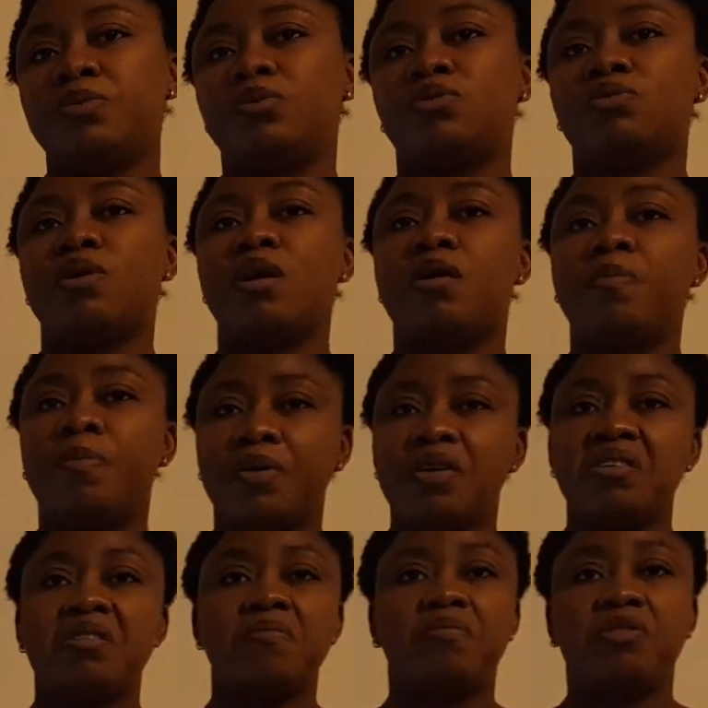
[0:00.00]
To help
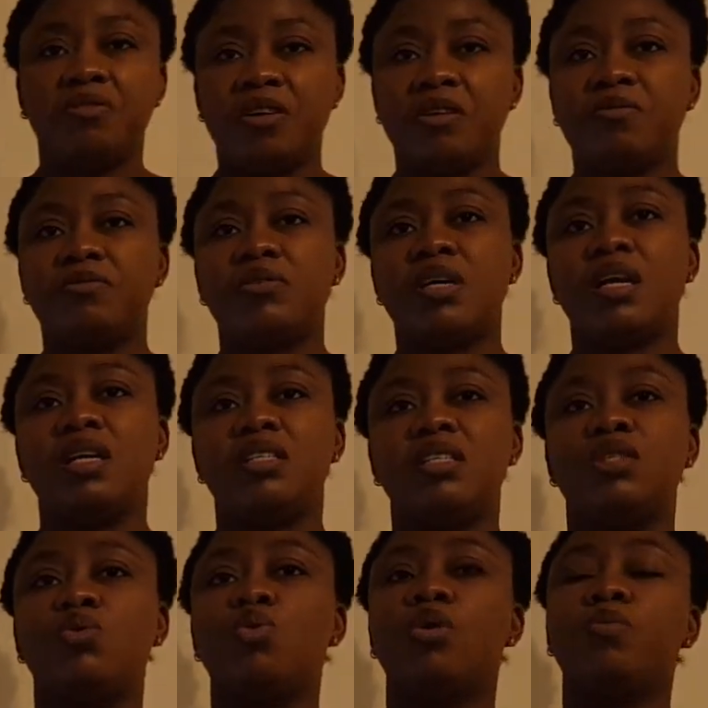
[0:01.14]
prevent food allergies,
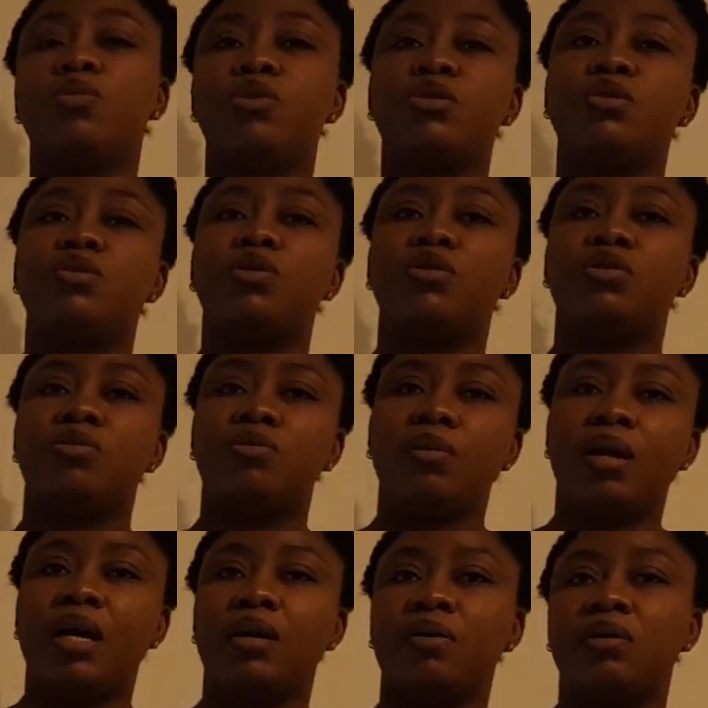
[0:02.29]
one must not
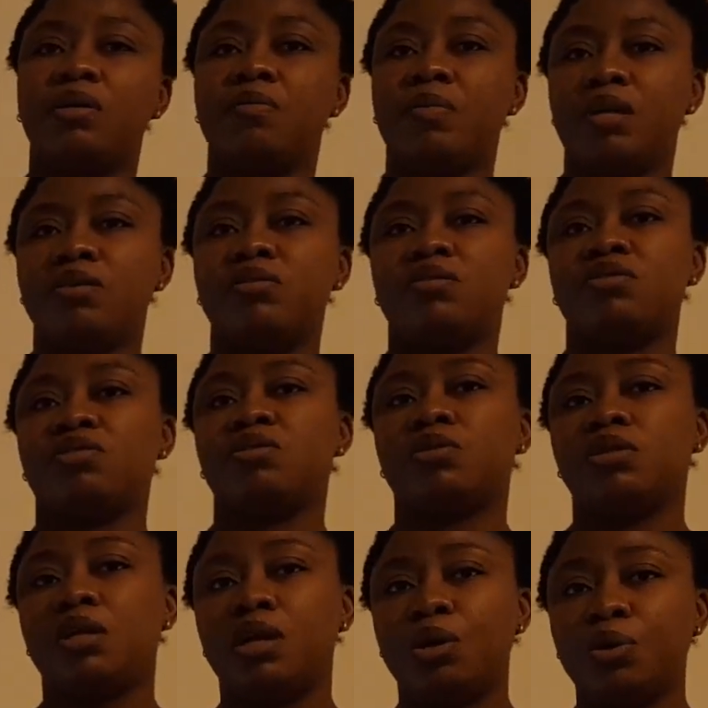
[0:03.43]
rely on the menu
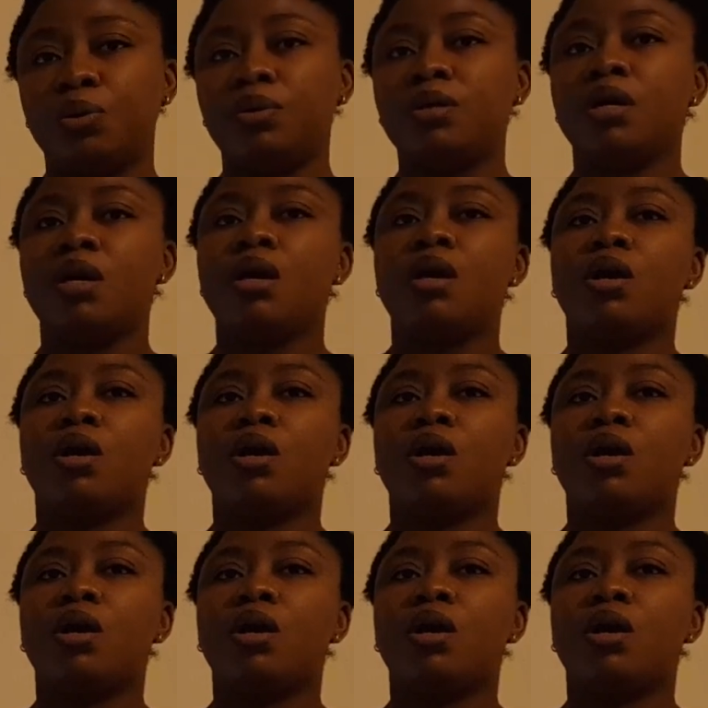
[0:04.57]
description alone.